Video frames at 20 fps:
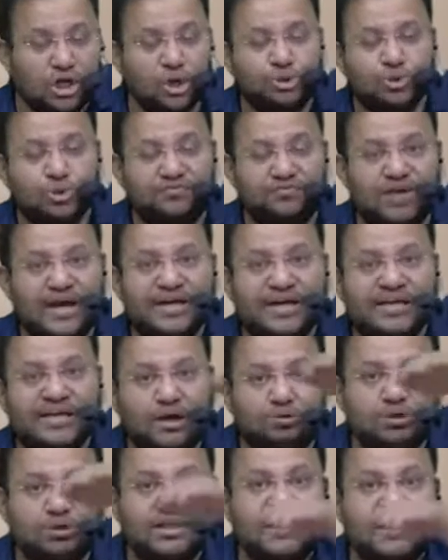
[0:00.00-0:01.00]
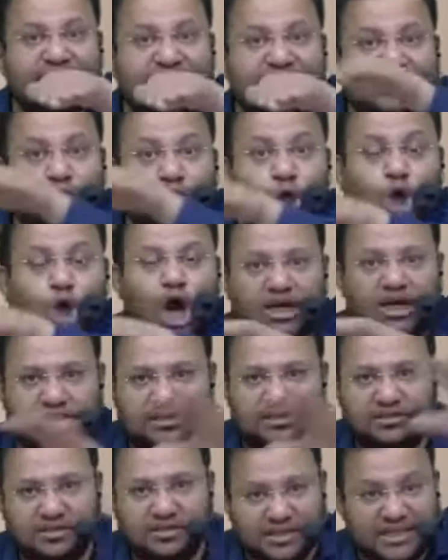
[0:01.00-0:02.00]
to find out each lot,
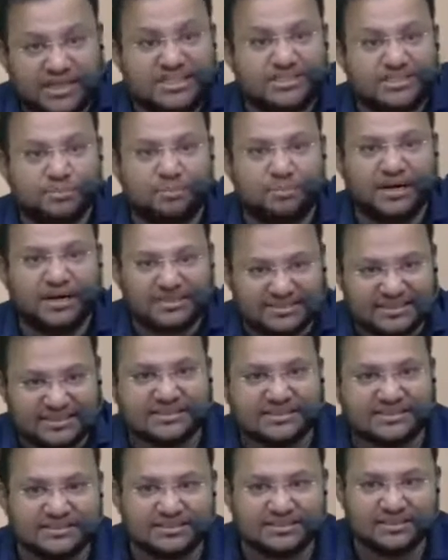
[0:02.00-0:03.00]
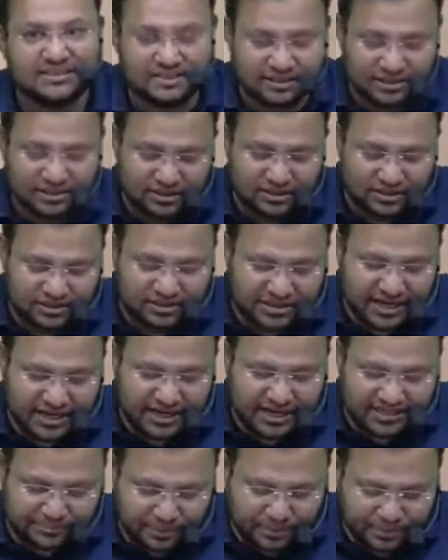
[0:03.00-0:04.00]
each purchase, that is
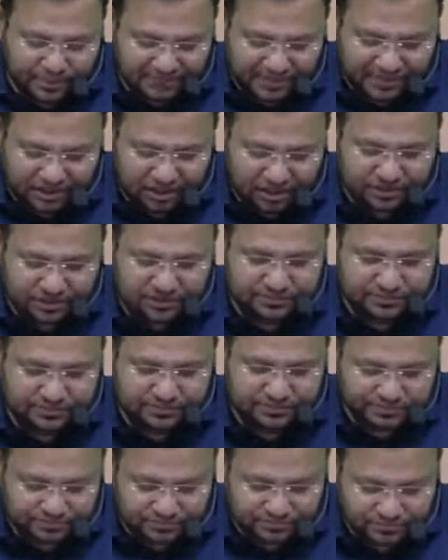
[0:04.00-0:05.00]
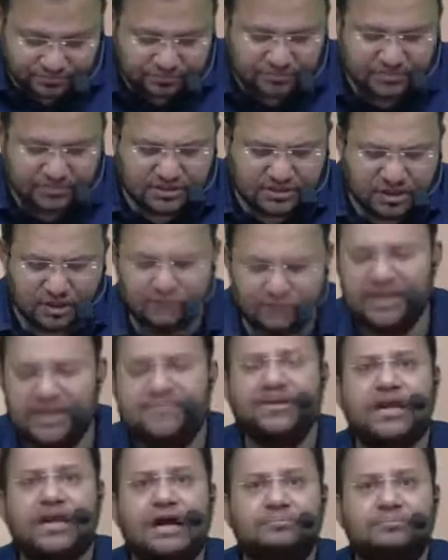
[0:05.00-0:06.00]
profit loss. When we
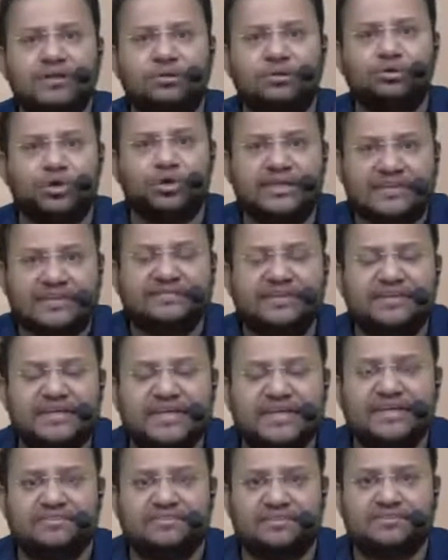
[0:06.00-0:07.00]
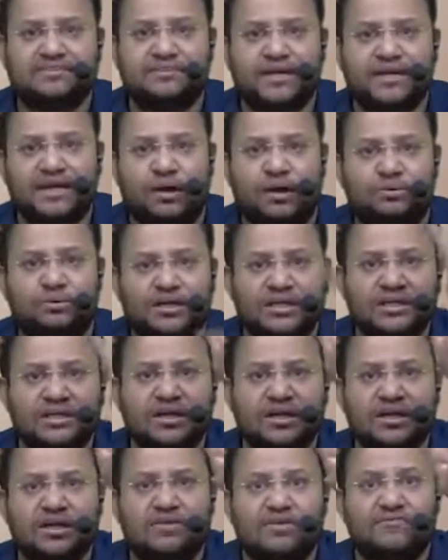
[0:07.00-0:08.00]
come down to equity investment accounting,
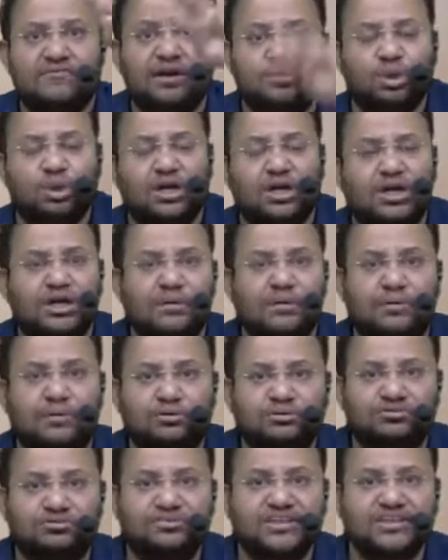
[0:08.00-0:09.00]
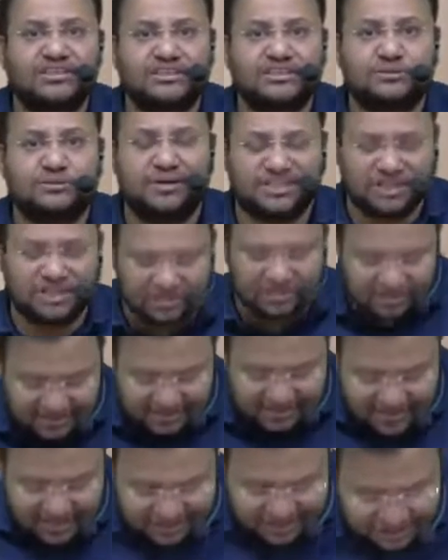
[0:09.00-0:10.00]
we have to learn about three special
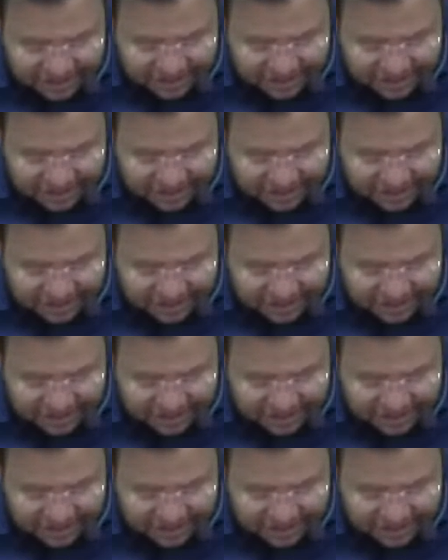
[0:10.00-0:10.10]
transactions.